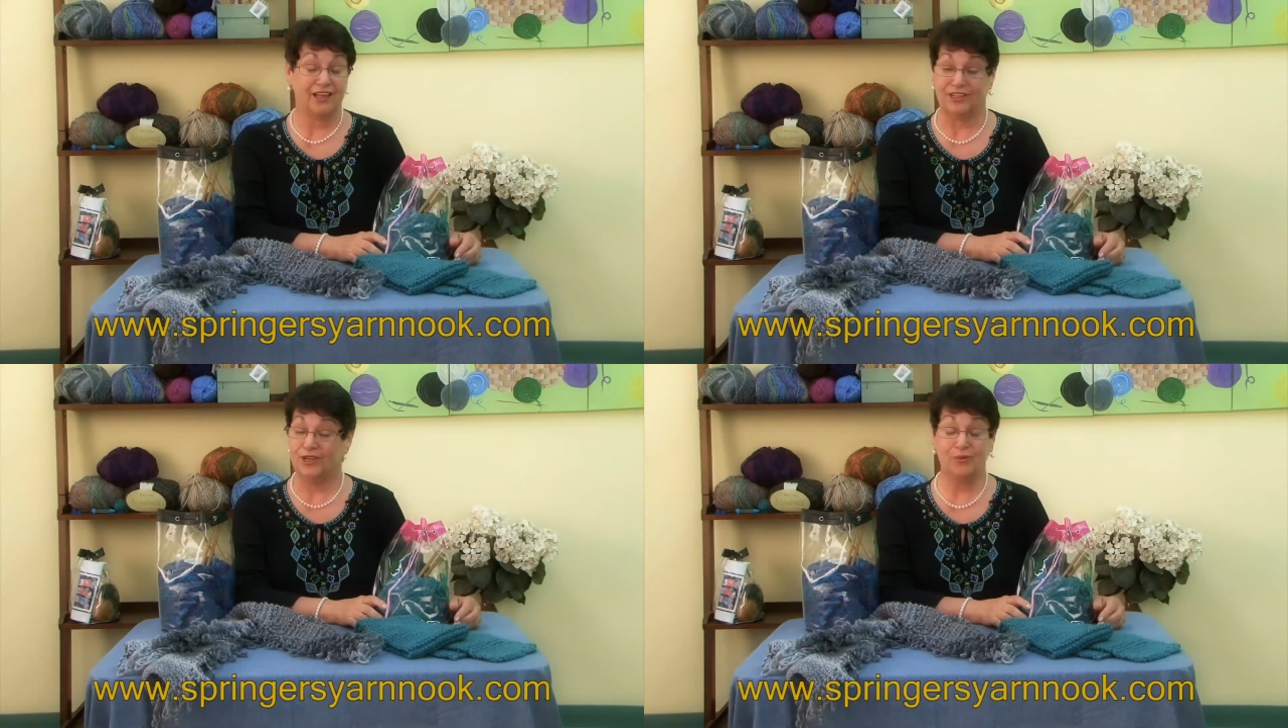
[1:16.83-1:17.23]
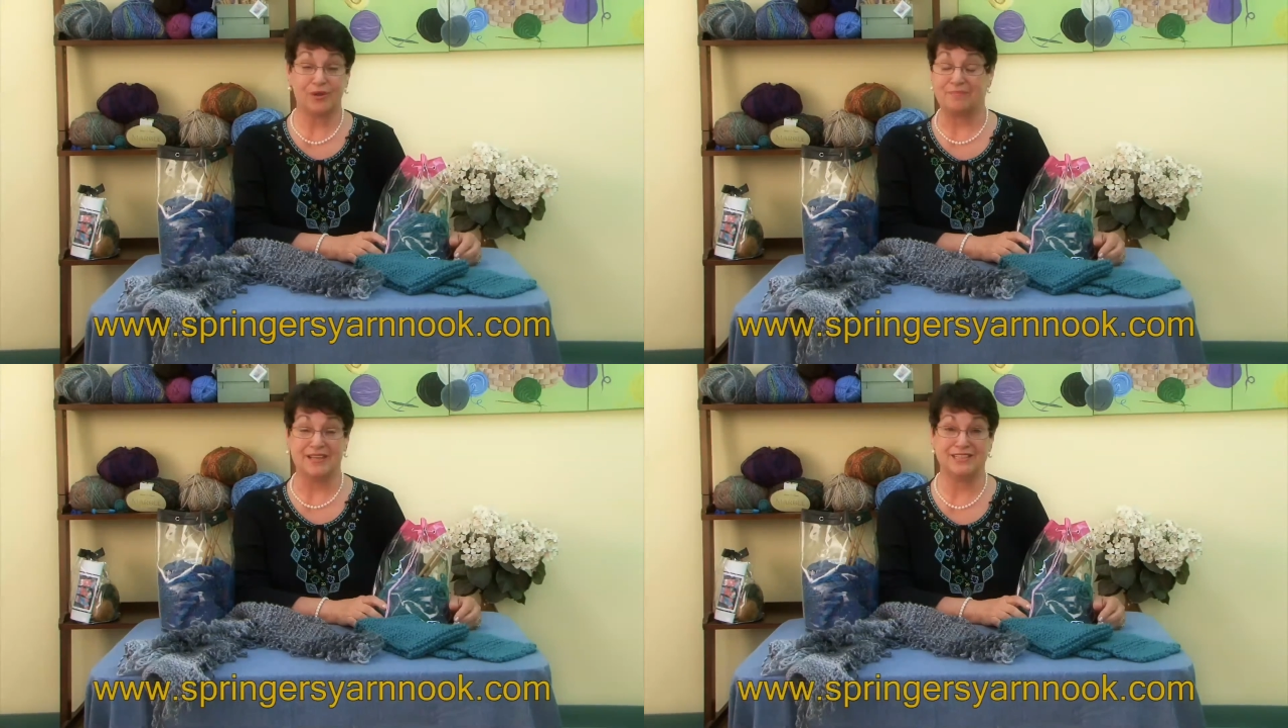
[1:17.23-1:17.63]
you don't
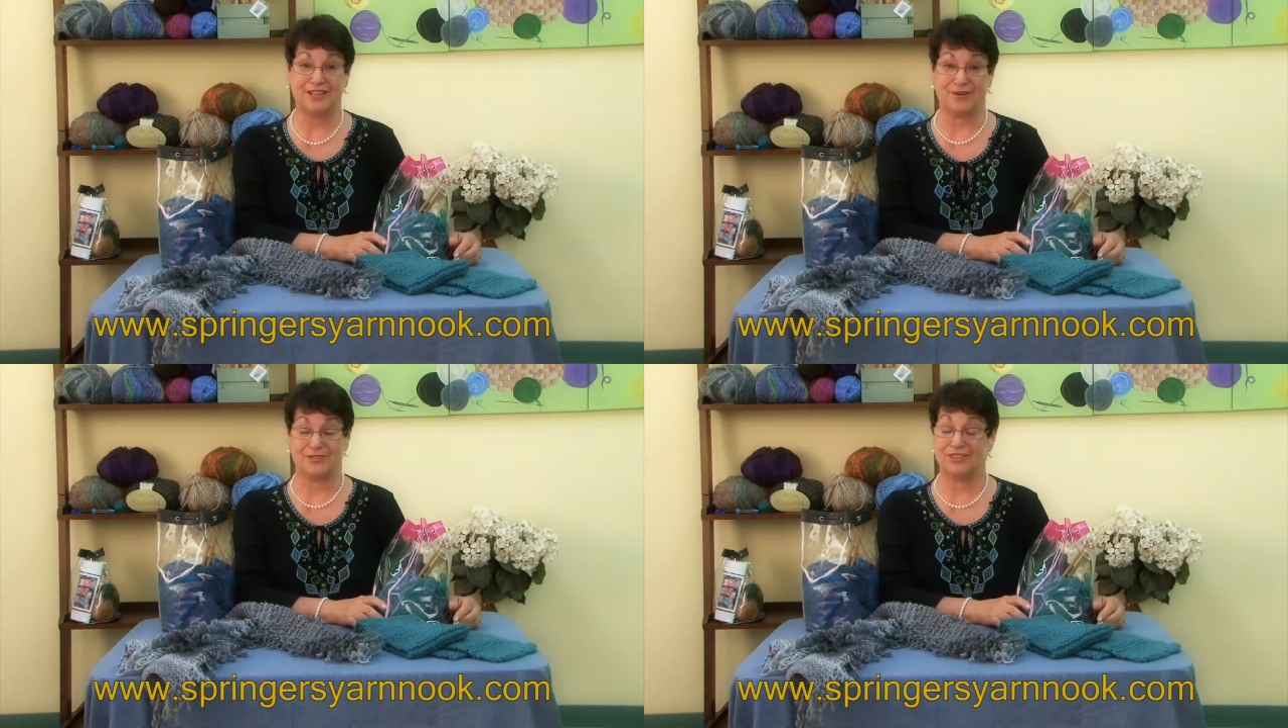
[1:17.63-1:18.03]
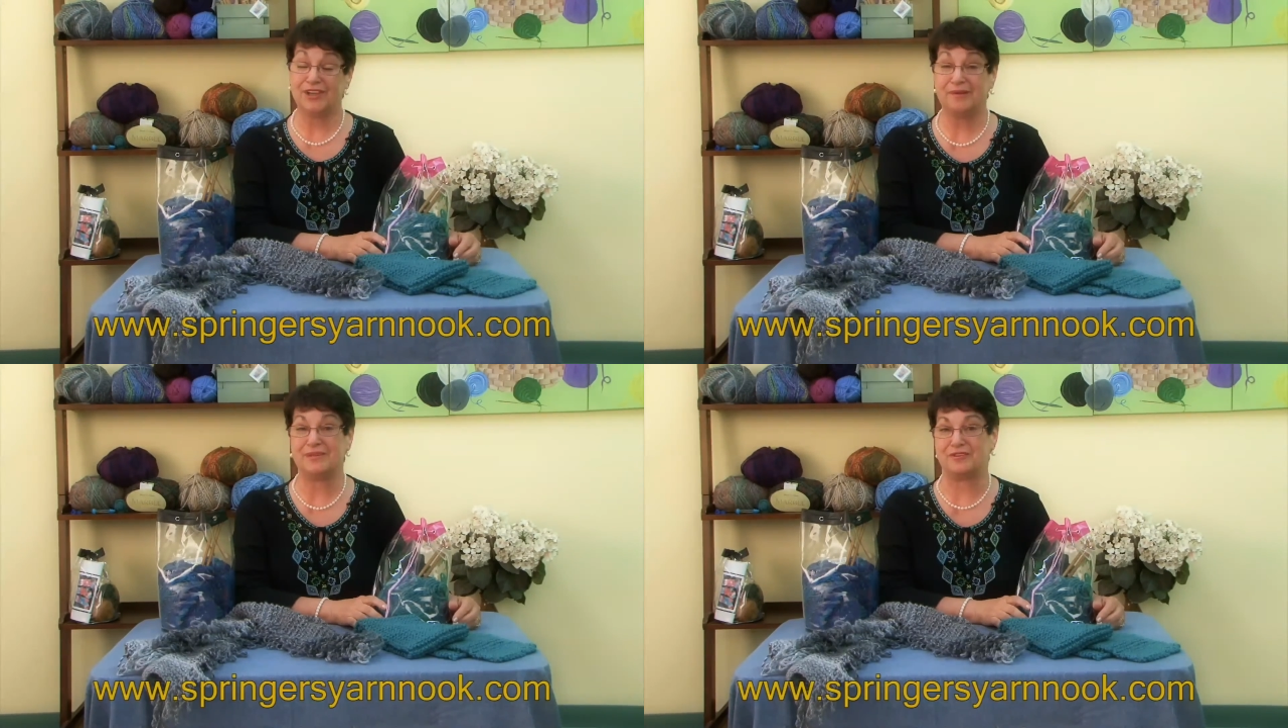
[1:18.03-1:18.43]
want to miss those. They're
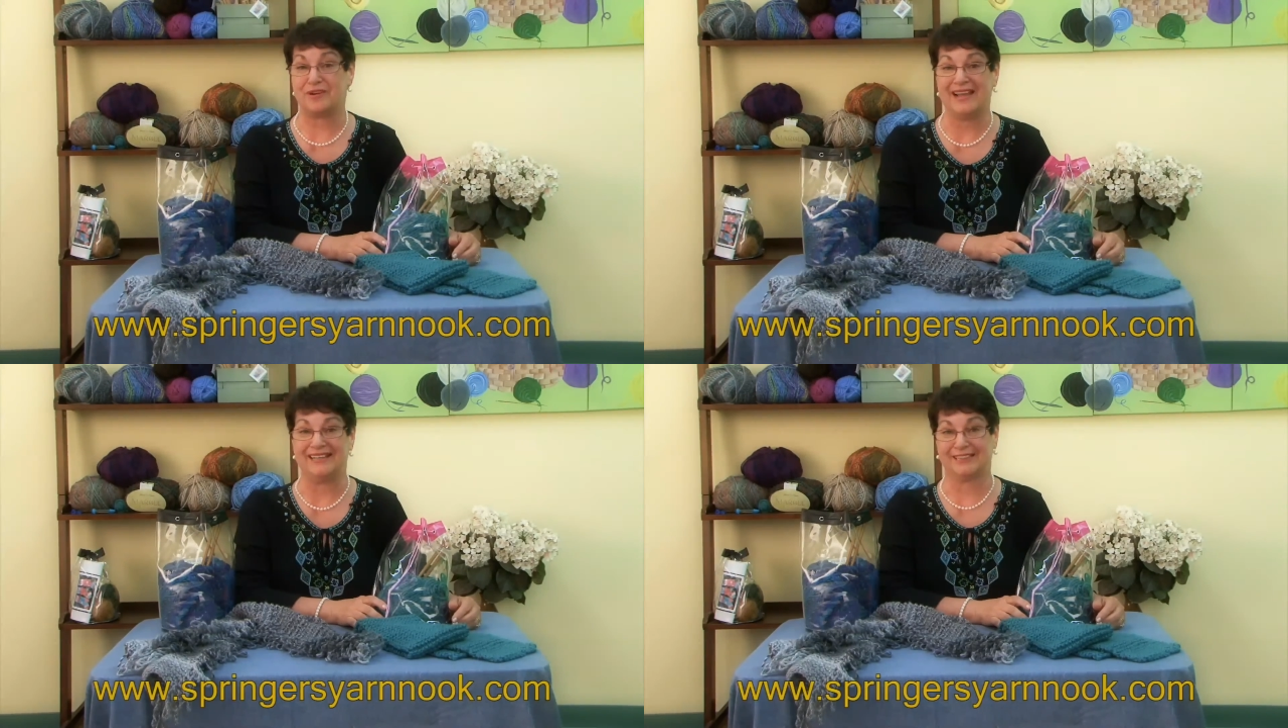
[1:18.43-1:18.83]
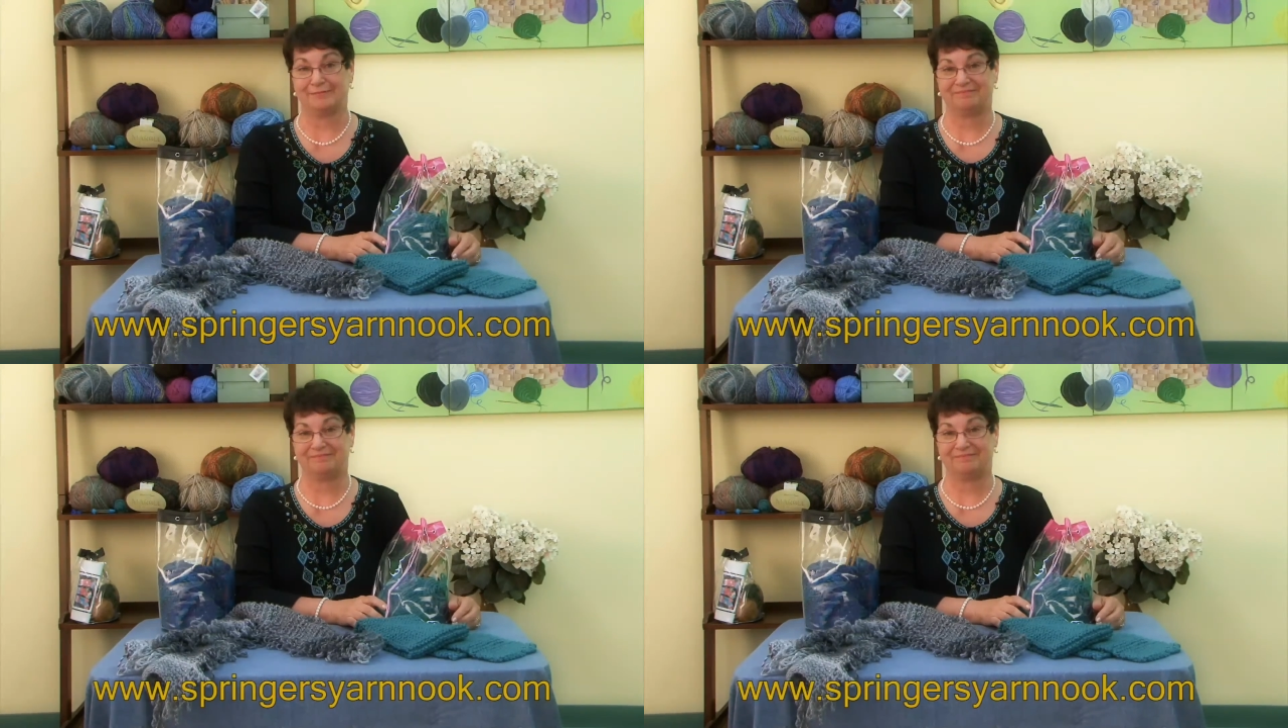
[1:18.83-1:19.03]
going to be great.